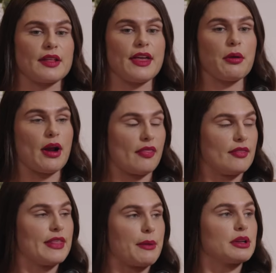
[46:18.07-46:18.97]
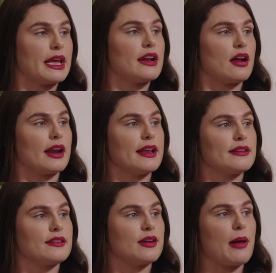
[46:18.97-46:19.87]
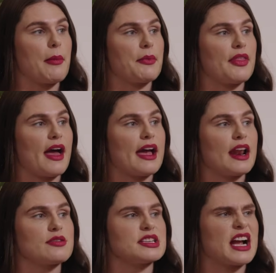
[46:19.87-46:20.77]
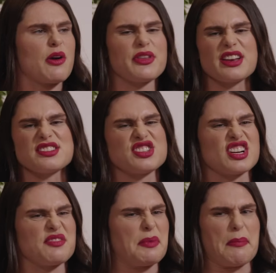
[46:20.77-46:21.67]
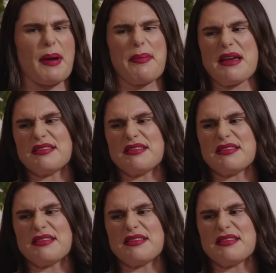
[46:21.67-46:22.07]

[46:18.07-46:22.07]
They were late on it. I remember that. And I was like, how are they going to start off by being